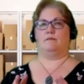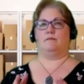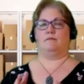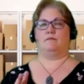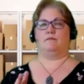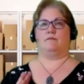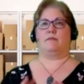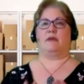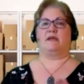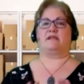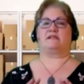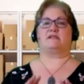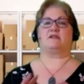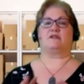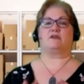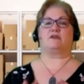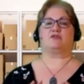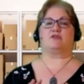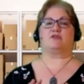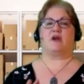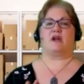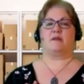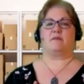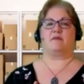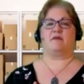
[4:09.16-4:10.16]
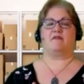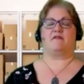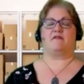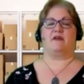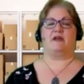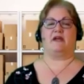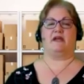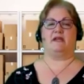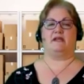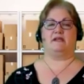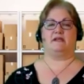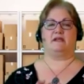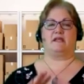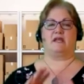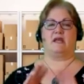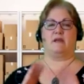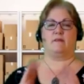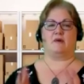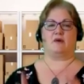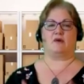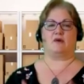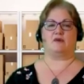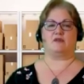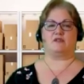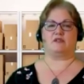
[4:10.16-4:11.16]
basically they're trying to prevent
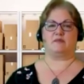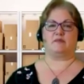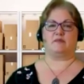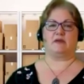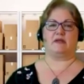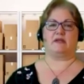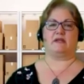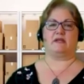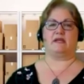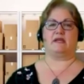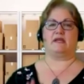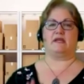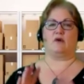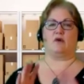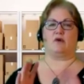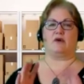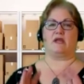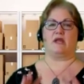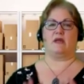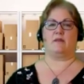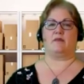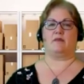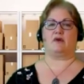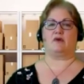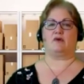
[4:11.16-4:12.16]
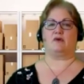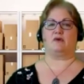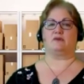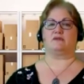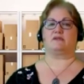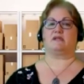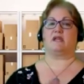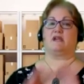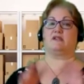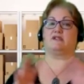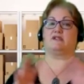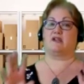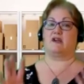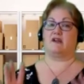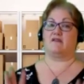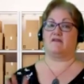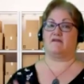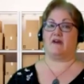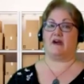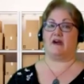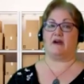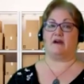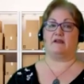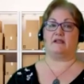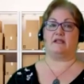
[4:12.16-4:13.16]
chemicals spilling or chemicals catching on
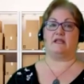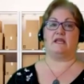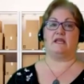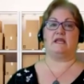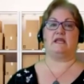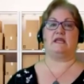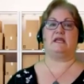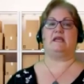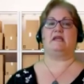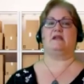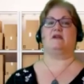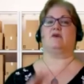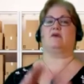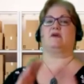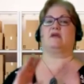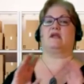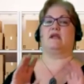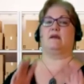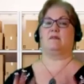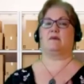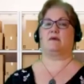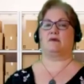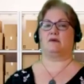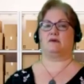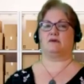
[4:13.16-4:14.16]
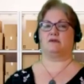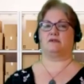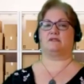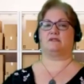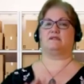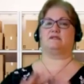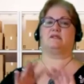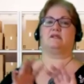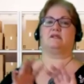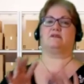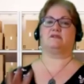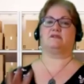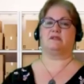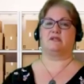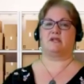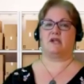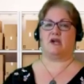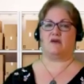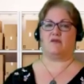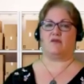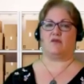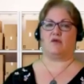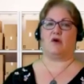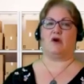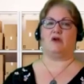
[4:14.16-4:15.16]
fire in the heat or chemicals tilting
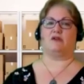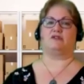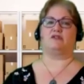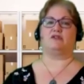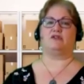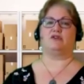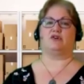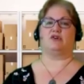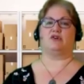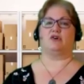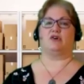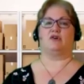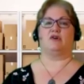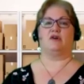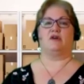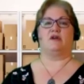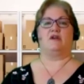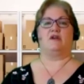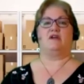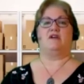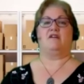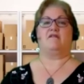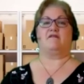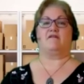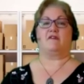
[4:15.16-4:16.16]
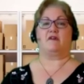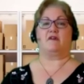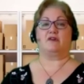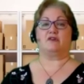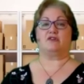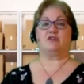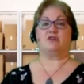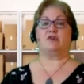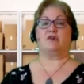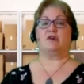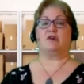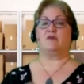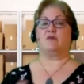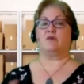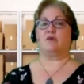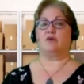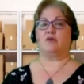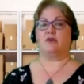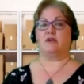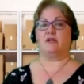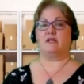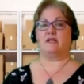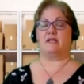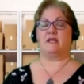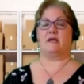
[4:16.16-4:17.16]
over onto your furniture and
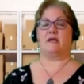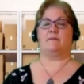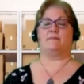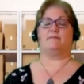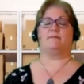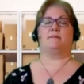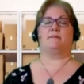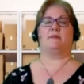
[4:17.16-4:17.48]
ruining them.